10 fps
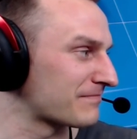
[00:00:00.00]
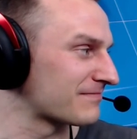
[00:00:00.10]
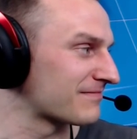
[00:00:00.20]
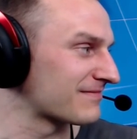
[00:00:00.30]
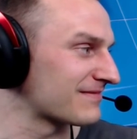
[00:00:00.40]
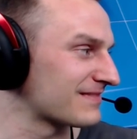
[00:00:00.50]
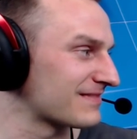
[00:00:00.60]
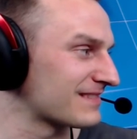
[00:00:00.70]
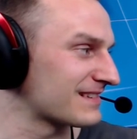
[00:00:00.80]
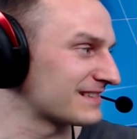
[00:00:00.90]

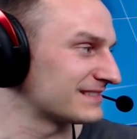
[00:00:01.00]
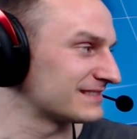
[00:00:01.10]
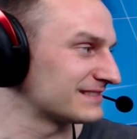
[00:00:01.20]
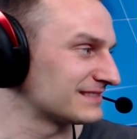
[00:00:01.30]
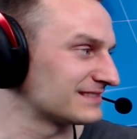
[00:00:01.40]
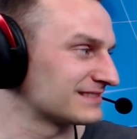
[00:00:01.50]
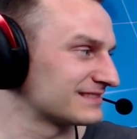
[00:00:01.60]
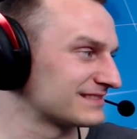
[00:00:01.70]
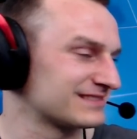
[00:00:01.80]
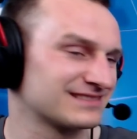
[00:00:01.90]

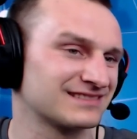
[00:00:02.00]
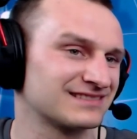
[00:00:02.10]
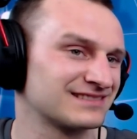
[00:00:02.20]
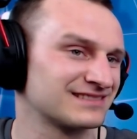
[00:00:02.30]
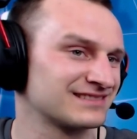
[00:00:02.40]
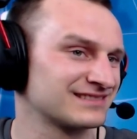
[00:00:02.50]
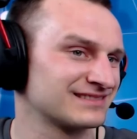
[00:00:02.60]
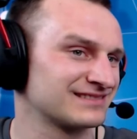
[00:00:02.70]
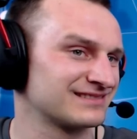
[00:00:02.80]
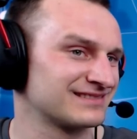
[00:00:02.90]

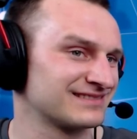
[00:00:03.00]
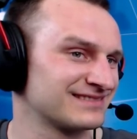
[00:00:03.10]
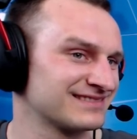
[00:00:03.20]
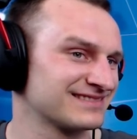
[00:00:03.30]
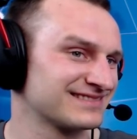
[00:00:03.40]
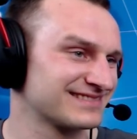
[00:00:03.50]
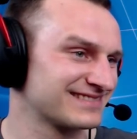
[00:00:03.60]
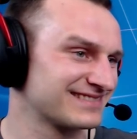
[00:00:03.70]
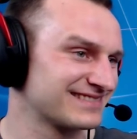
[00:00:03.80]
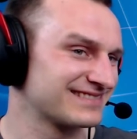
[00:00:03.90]

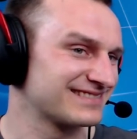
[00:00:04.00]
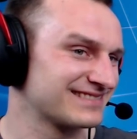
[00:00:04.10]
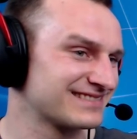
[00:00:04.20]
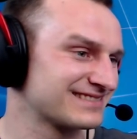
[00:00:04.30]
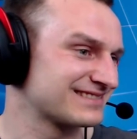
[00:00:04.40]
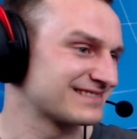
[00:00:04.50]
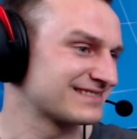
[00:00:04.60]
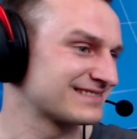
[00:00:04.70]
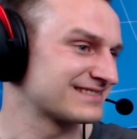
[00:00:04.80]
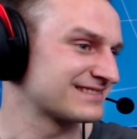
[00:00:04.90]

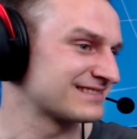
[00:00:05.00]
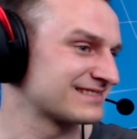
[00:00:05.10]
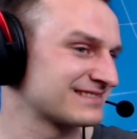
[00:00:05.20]
The person shown says nothing.